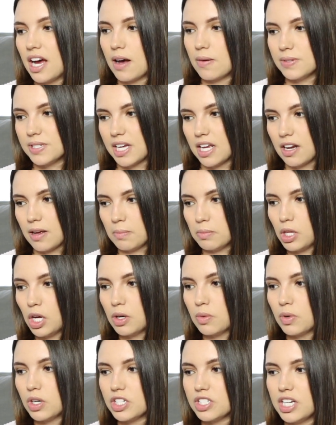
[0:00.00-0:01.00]
I was getting
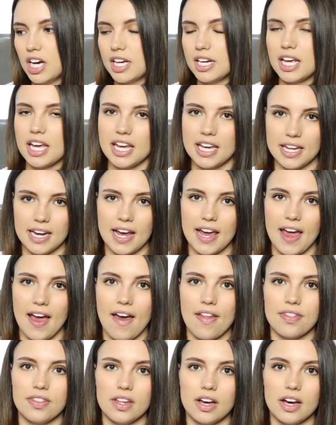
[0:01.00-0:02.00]
blood work done, and I
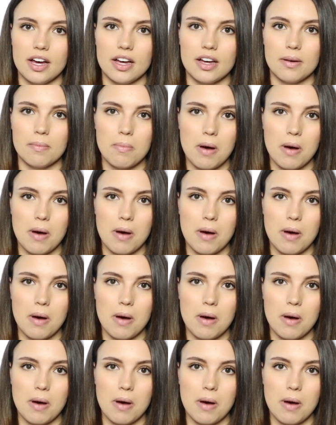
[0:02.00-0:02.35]
had the